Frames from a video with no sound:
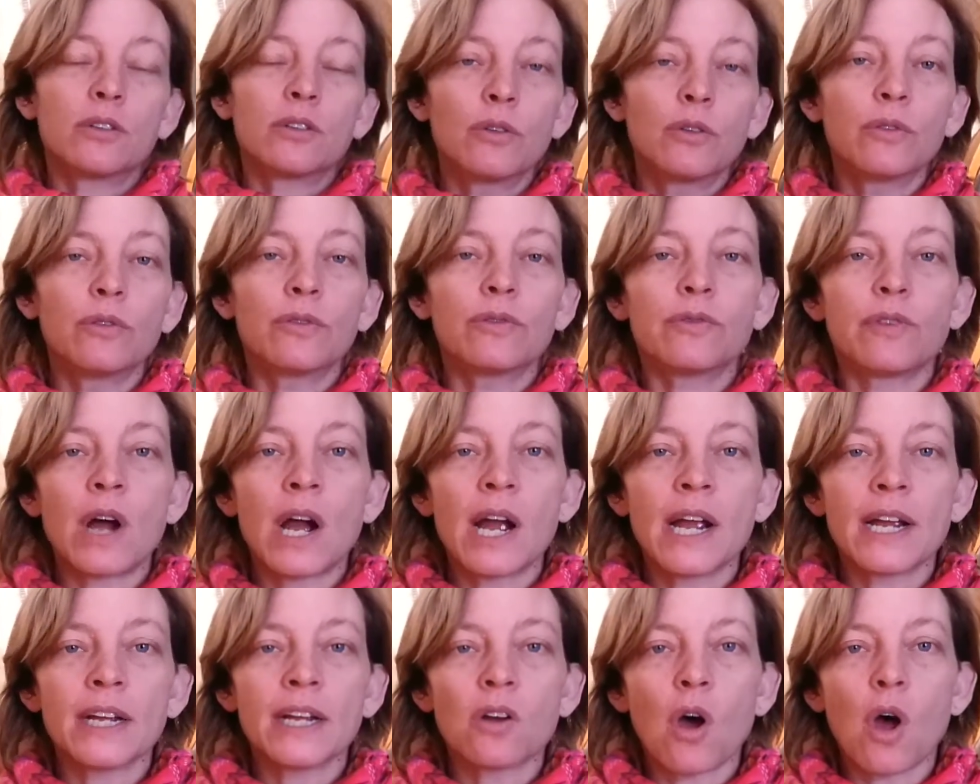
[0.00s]
to
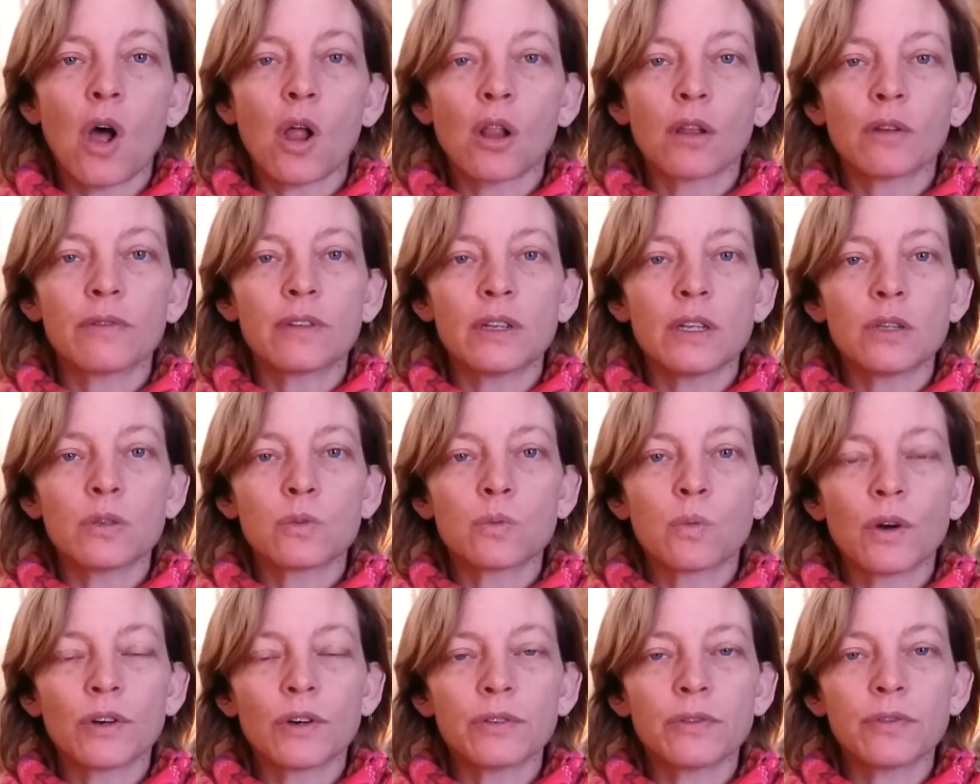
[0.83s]
find all of
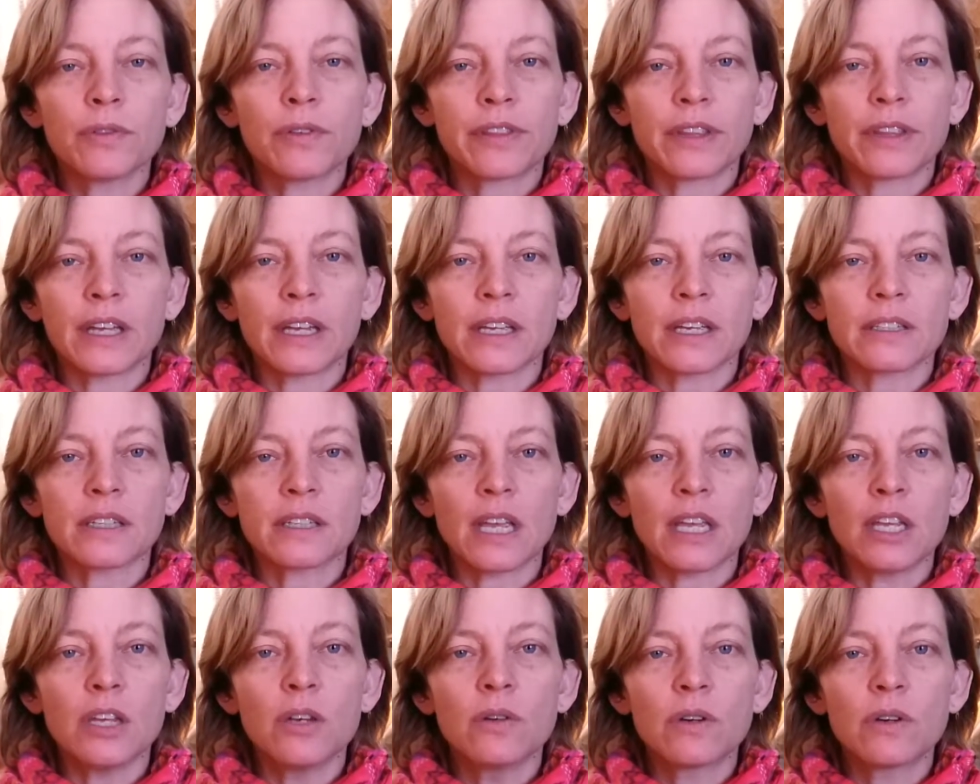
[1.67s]
these wonderful things
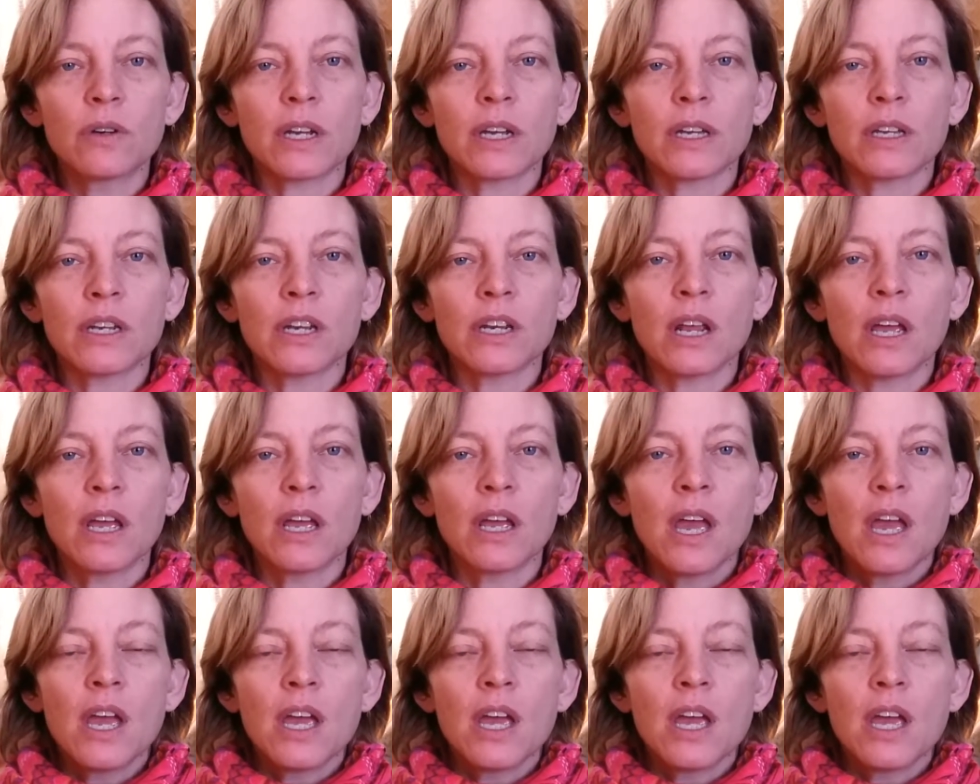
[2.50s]
that you can